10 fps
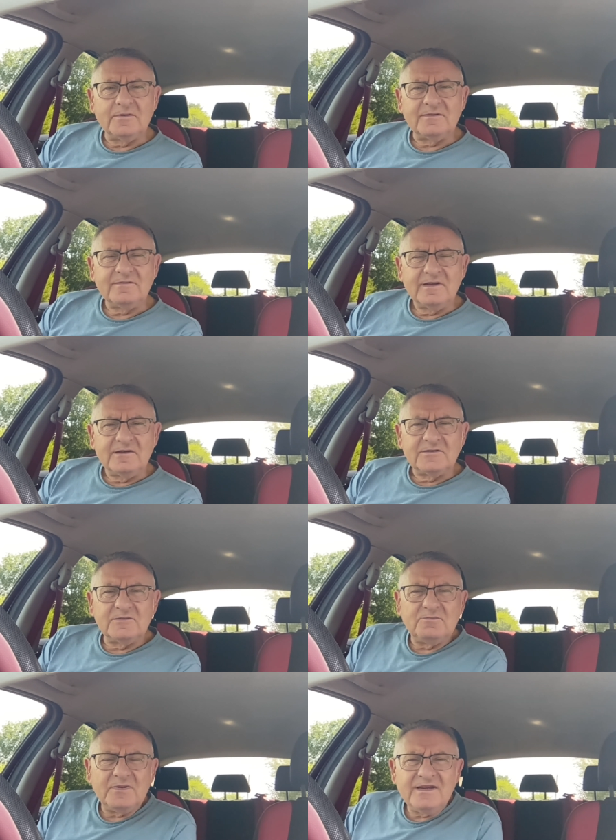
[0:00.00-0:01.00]
But
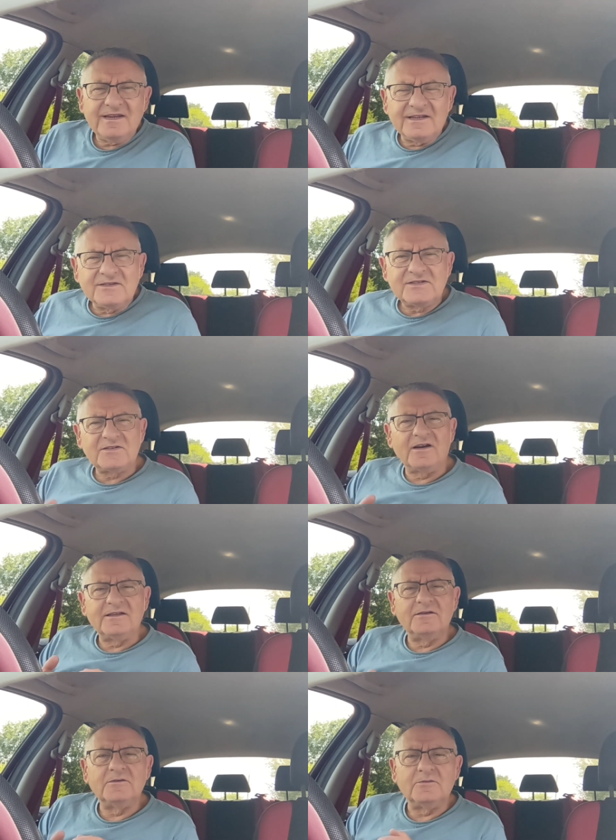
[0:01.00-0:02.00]
to be
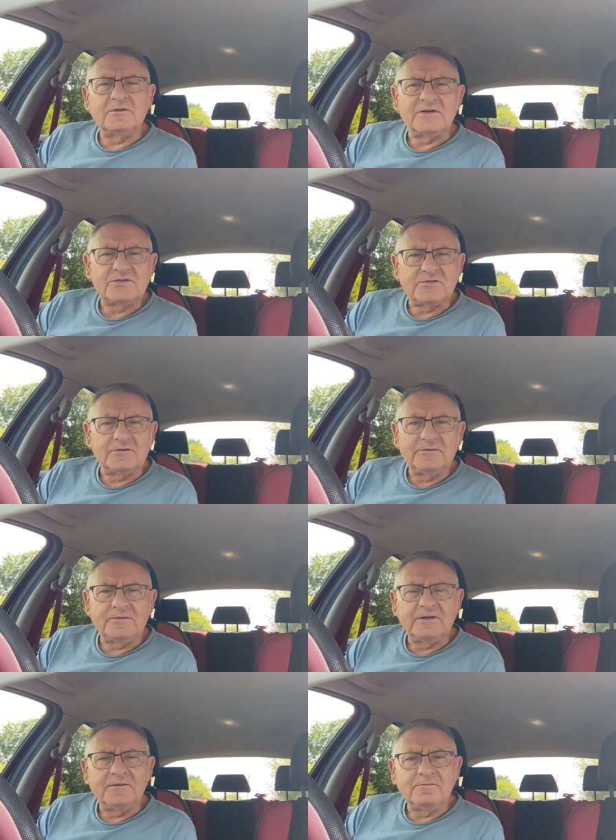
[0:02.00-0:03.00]
inside the Lord is true
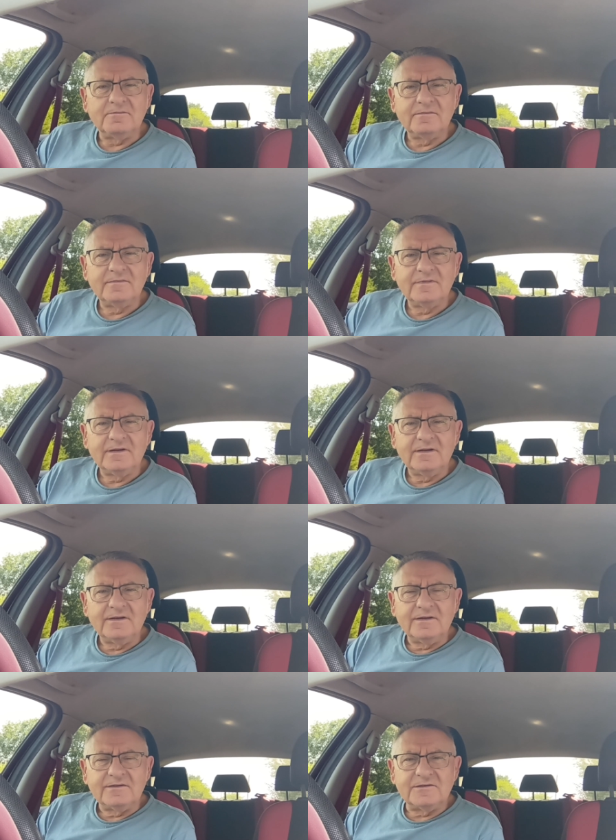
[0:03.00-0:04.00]
freedom.
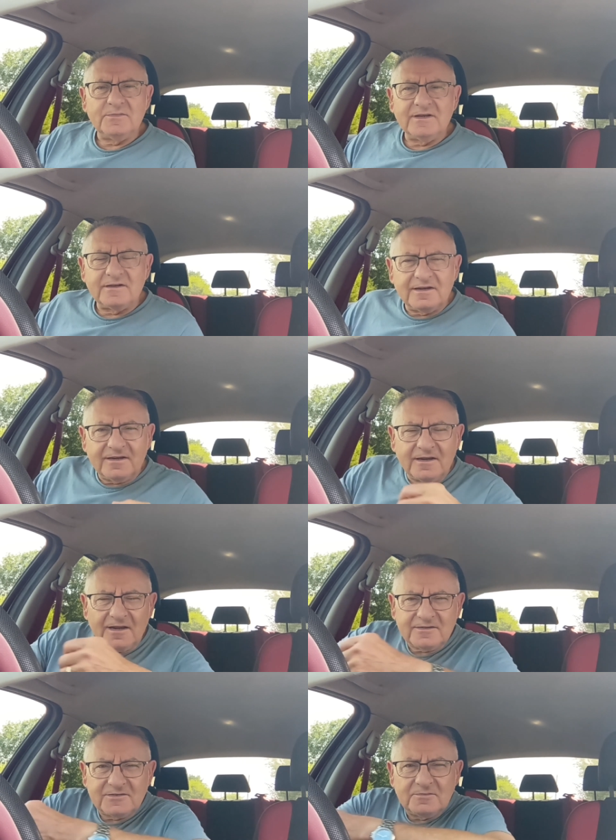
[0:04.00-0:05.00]
To be in,
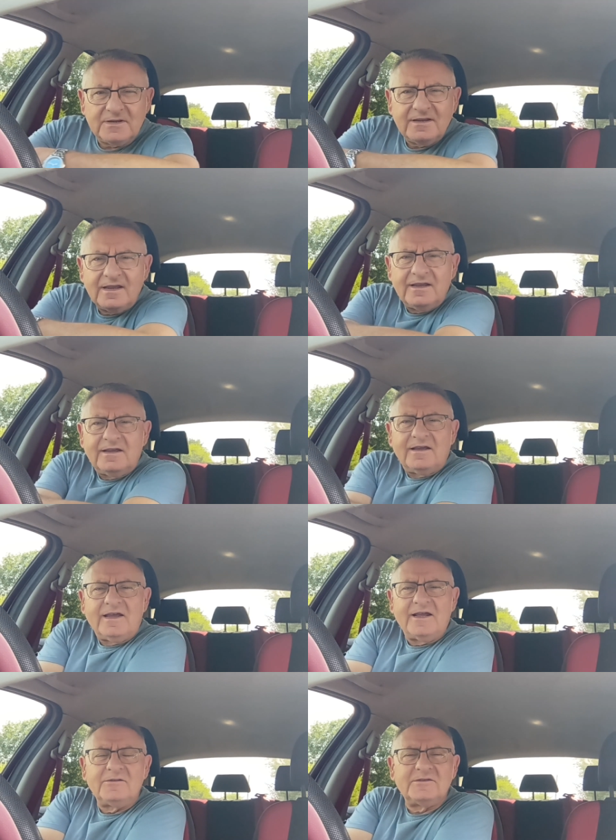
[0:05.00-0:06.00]
to be
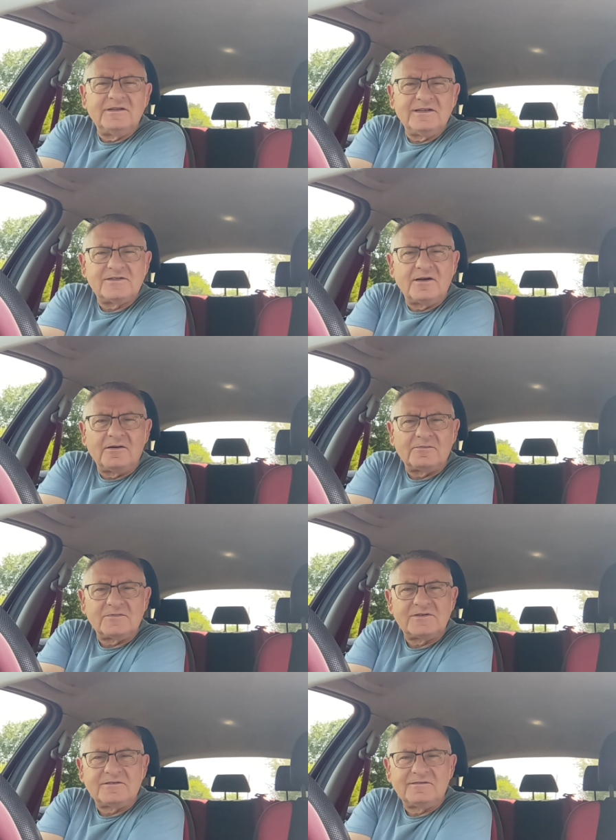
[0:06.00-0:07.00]
held in His
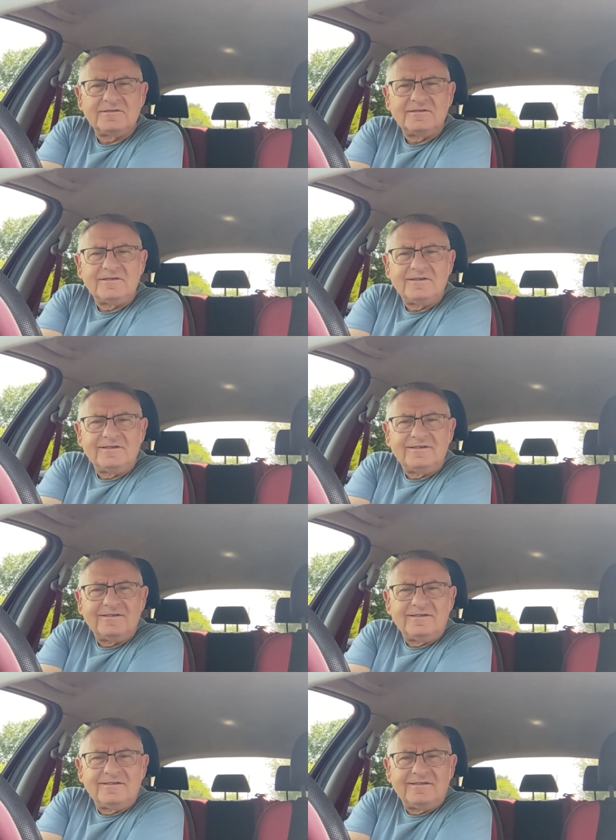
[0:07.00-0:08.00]
arms.
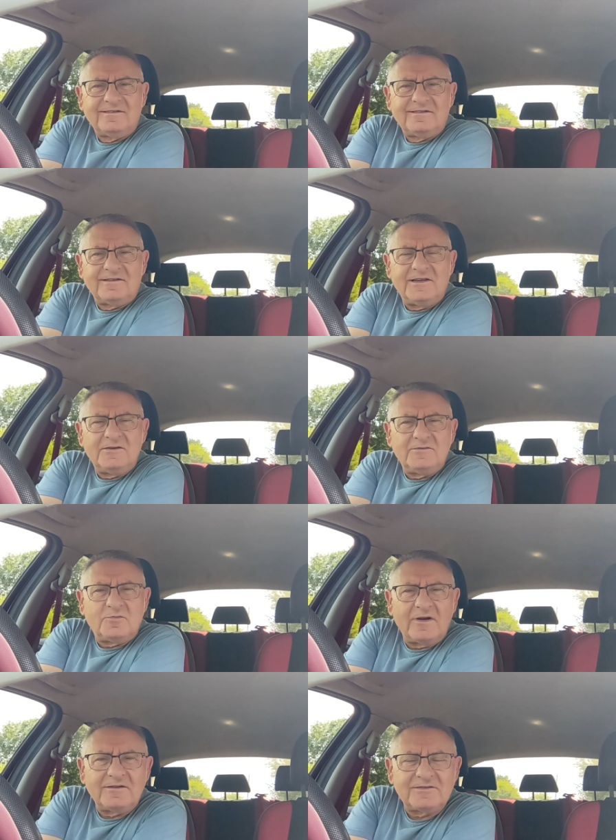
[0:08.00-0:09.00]
He who
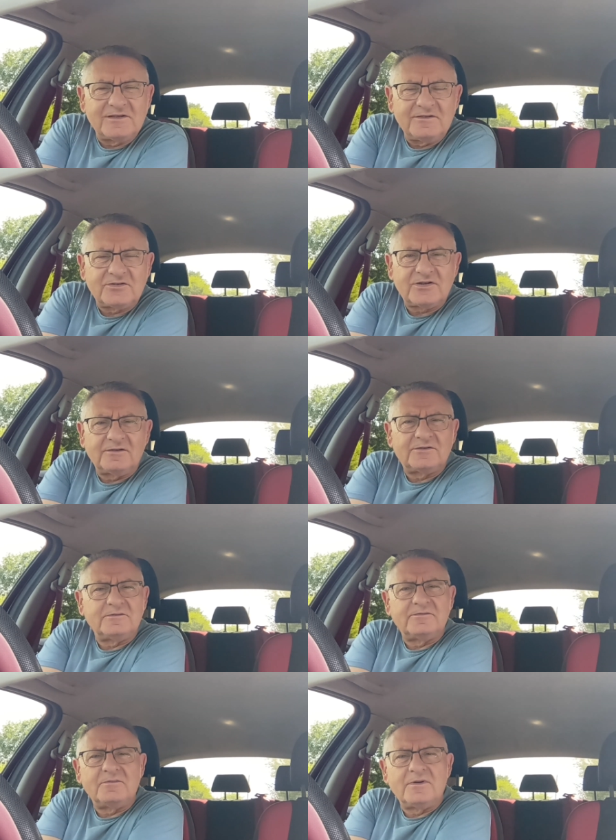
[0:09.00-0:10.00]
dwells in the
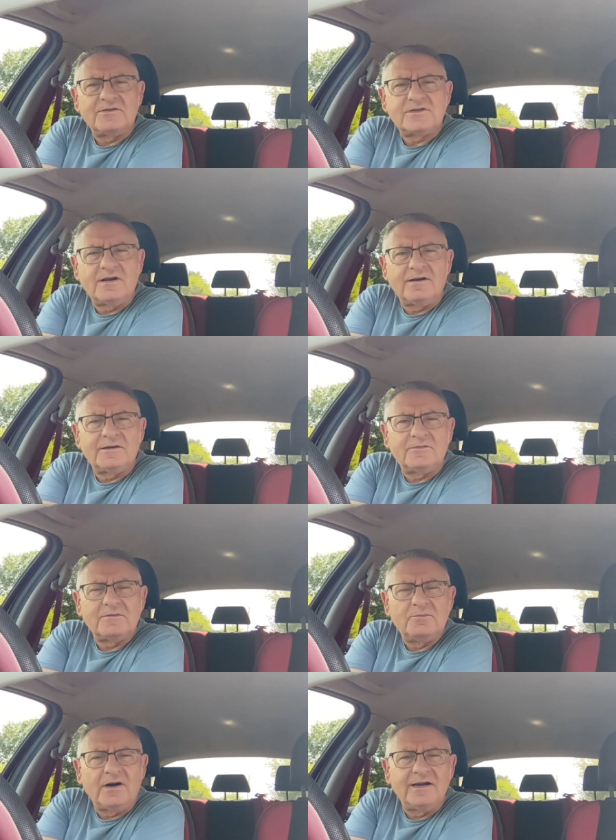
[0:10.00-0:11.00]
shelter of the Most High
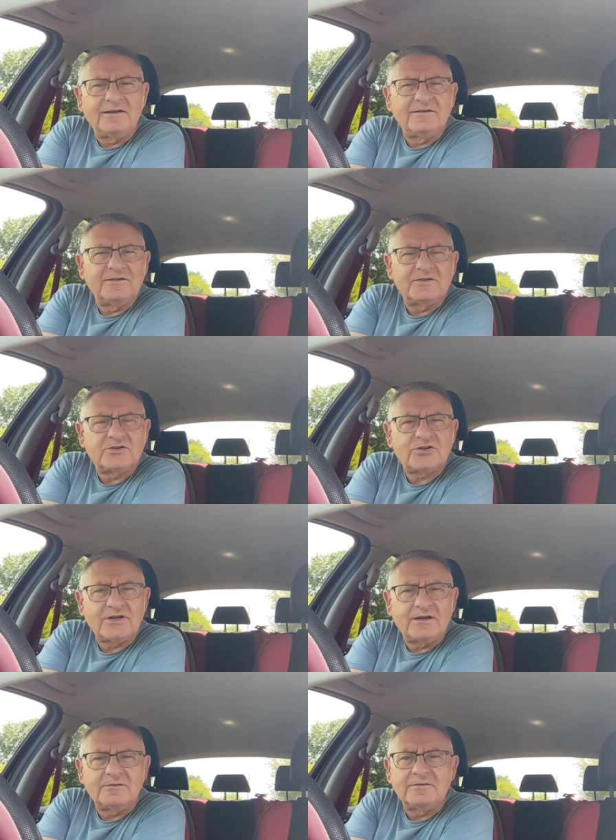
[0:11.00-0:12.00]
will abide under the
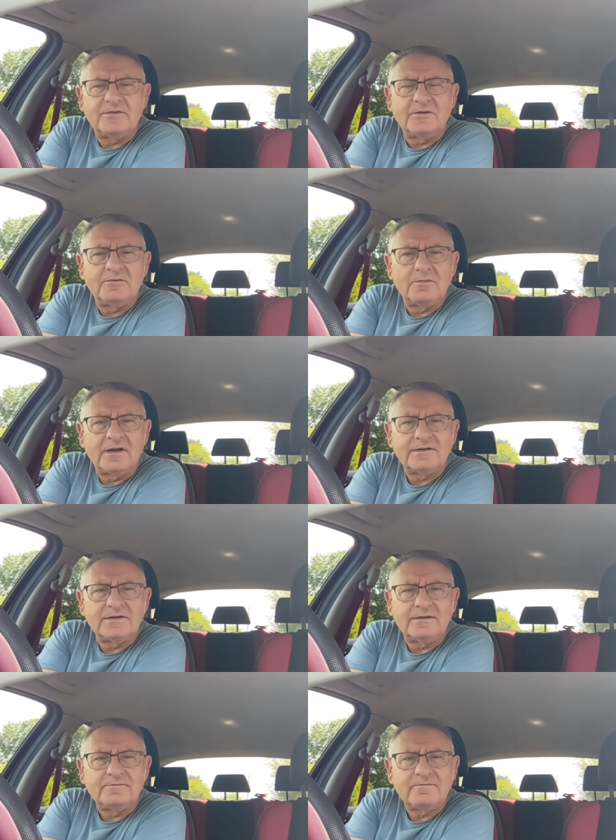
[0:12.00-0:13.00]
shadow of the
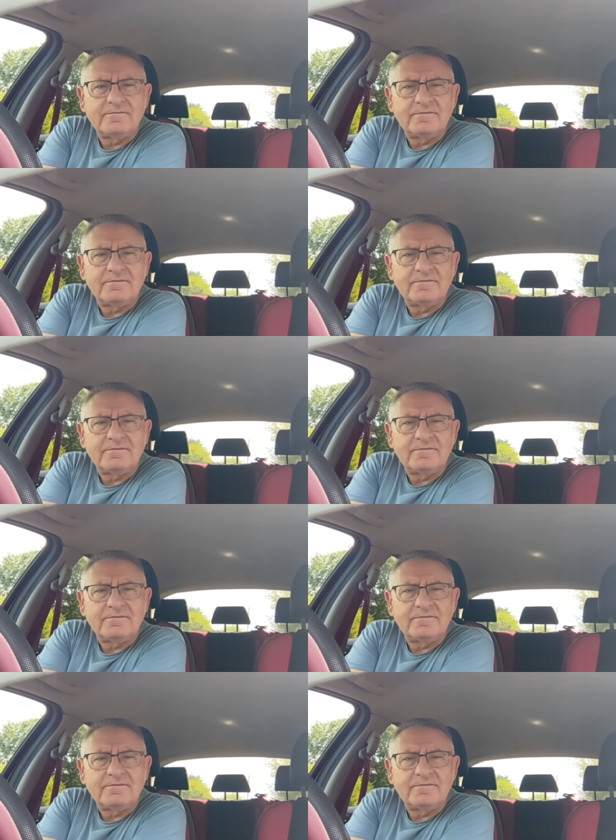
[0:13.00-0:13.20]
Almighty.